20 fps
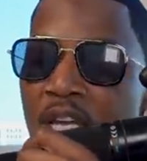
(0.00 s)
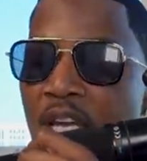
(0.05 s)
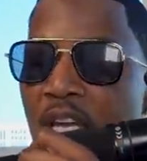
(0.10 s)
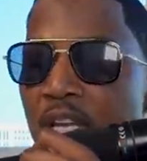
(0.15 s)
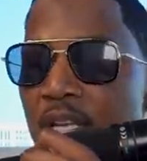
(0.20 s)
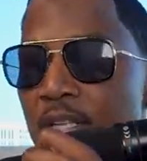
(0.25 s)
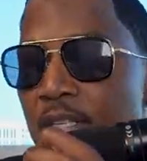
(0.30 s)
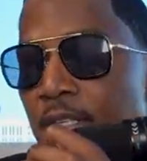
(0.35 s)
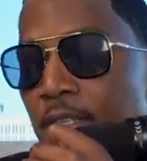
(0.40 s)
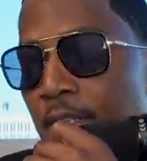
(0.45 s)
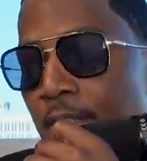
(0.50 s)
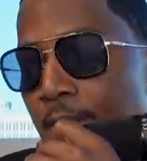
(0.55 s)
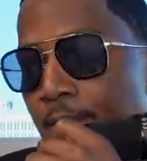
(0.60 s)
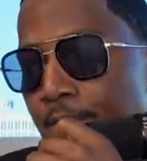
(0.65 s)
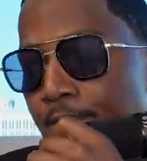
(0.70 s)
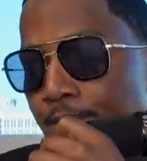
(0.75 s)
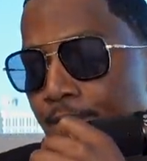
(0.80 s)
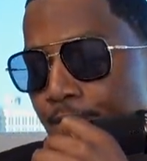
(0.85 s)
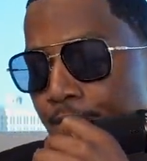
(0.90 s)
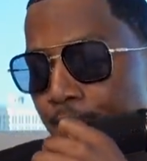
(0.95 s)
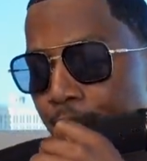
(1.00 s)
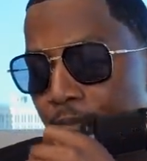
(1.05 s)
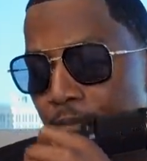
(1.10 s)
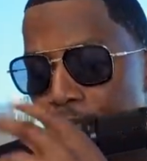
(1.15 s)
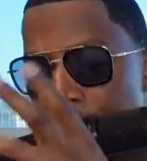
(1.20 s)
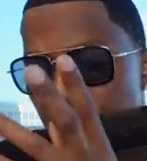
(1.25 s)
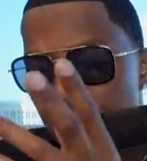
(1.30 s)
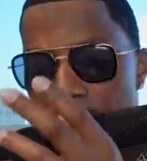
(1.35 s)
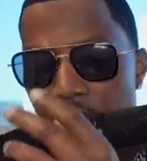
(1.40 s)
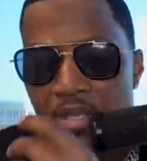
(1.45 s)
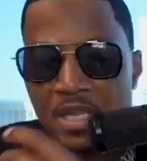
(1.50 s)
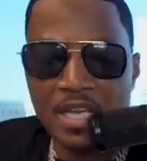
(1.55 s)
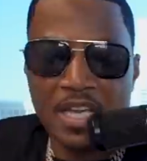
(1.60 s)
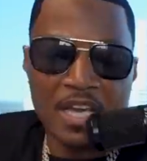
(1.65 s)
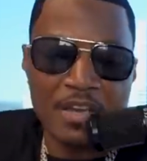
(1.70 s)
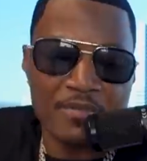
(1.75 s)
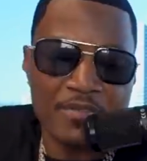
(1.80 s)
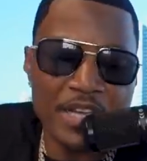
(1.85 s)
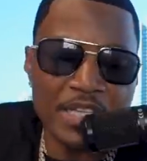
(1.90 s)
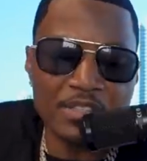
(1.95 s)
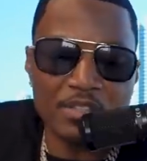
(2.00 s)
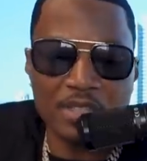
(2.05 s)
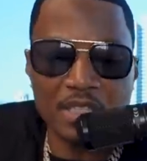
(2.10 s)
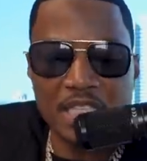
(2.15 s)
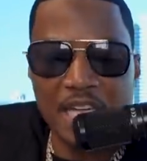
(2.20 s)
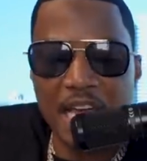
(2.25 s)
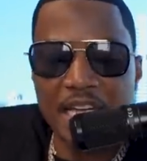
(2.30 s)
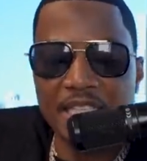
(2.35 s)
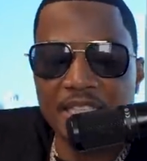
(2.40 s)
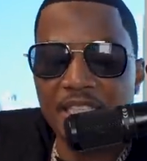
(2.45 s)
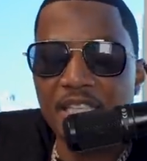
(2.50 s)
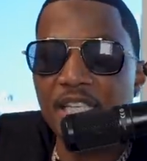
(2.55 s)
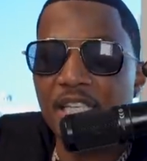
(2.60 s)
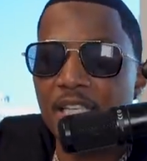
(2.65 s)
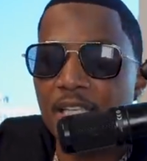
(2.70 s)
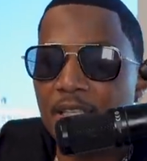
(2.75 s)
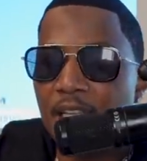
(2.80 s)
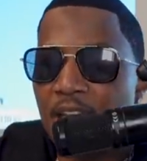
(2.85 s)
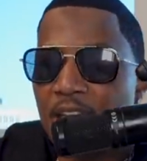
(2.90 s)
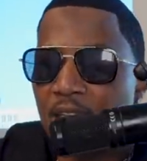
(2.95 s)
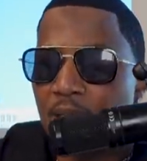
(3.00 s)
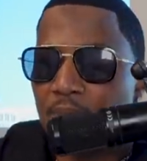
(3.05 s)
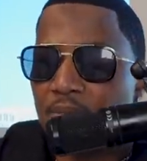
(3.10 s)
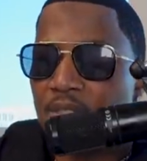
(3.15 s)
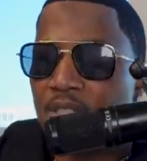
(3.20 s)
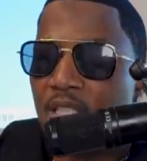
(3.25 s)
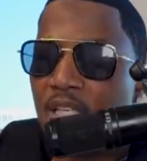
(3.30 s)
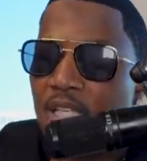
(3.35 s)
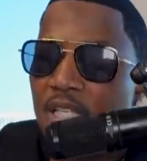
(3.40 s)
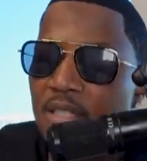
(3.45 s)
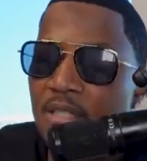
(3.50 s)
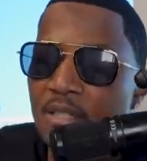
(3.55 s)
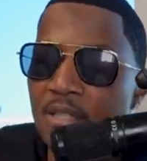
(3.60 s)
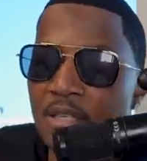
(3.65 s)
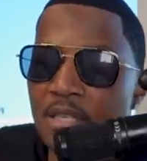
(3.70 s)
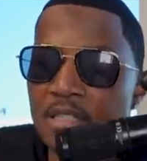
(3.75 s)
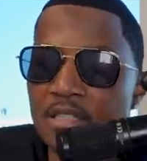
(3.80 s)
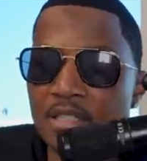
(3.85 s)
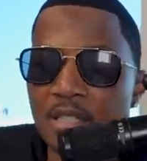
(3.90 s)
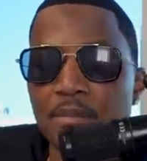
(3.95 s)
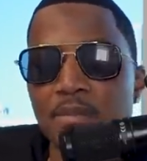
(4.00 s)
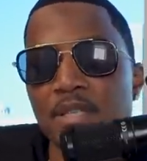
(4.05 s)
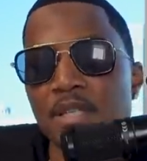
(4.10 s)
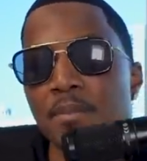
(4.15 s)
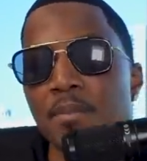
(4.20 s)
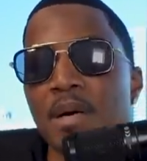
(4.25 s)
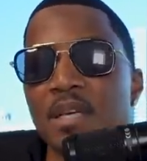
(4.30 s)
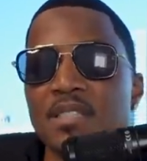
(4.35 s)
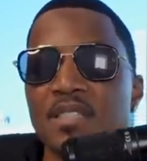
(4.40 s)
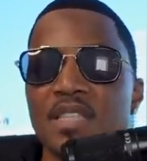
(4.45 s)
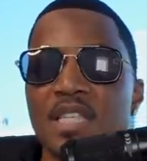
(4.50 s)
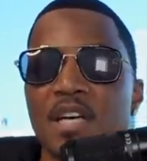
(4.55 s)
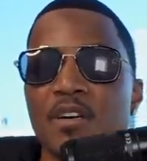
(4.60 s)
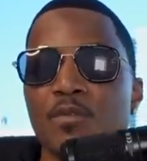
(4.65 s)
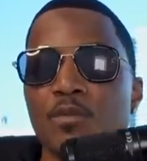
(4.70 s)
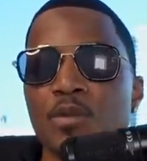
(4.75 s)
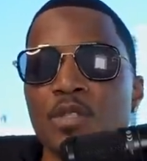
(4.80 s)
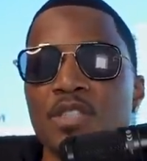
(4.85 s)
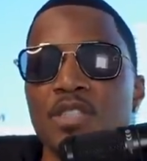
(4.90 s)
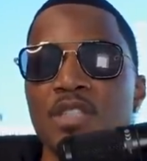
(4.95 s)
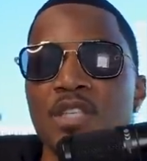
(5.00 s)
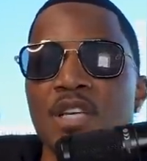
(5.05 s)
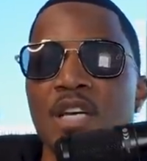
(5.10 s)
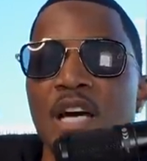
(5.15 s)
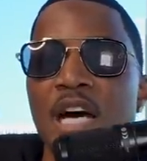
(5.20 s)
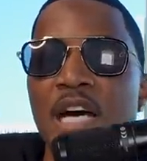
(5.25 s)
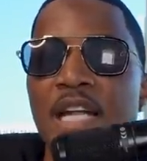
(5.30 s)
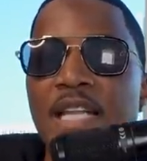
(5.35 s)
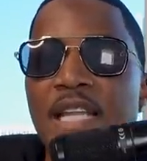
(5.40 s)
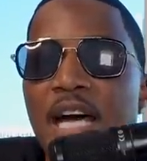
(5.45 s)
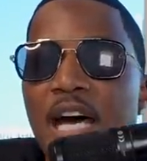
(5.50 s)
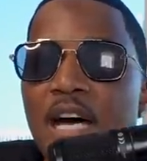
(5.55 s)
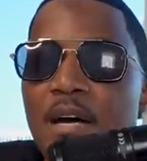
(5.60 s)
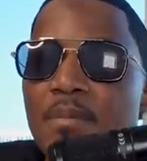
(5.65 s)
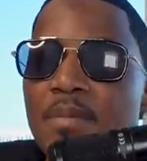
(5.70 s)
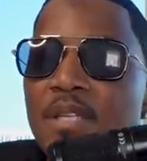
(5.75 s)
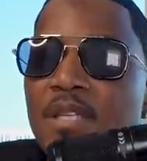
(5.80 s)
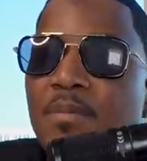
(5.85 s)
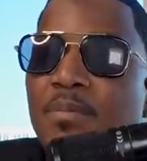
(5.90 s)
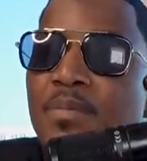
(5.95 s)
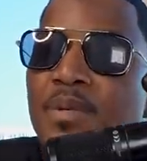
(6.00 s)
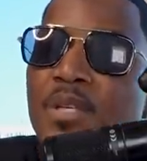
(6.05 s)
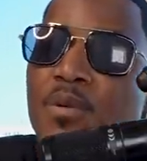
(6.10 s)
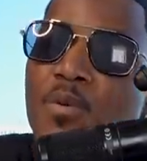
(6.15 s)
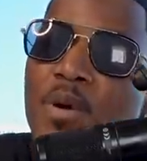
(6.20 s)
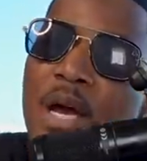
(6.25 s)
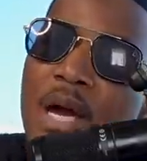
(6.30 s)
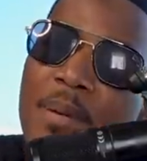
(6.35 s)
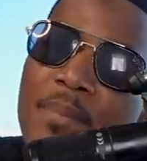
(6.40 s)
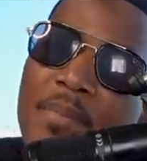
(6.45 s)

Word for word: And, um, eventually I did end up seeing something in myself, which allowed me to be where